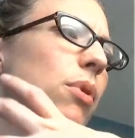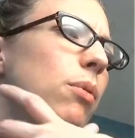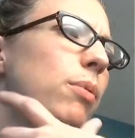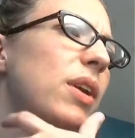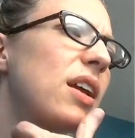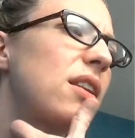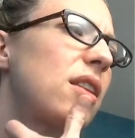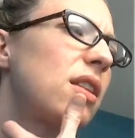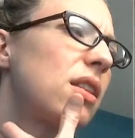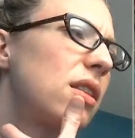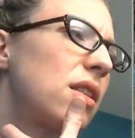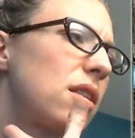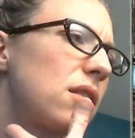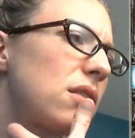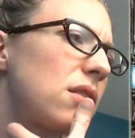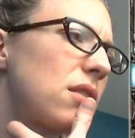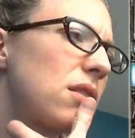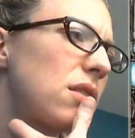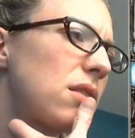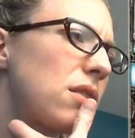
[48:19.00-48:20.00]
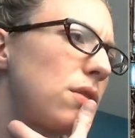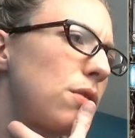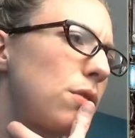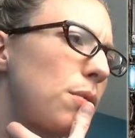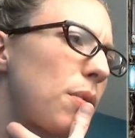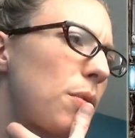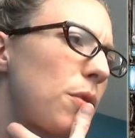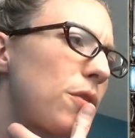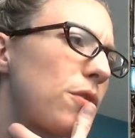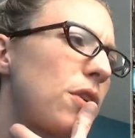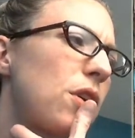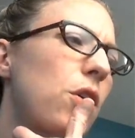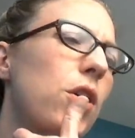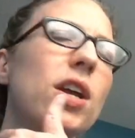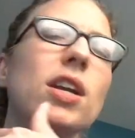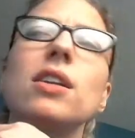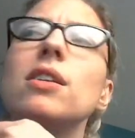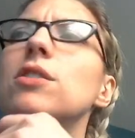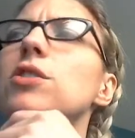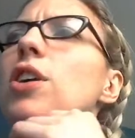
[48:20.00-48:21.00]
but I couldn't remember if he
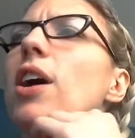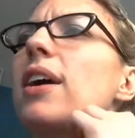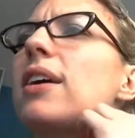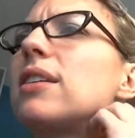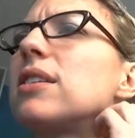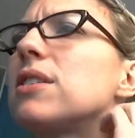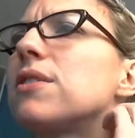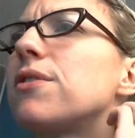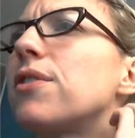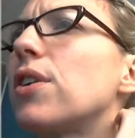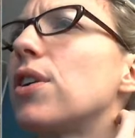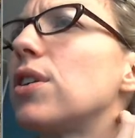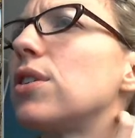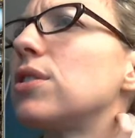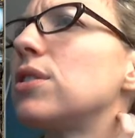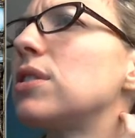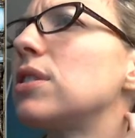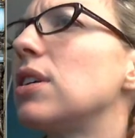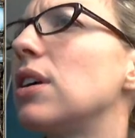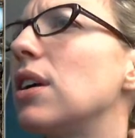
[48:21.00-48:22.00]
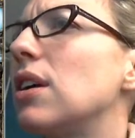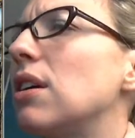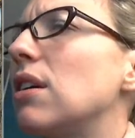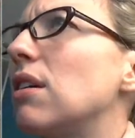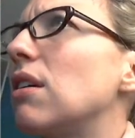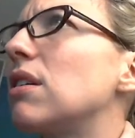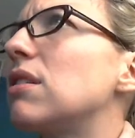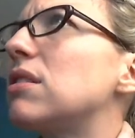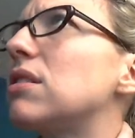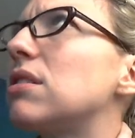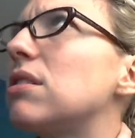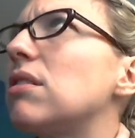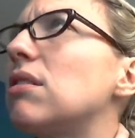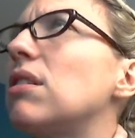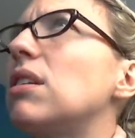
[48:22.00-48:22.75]
created the giants first. A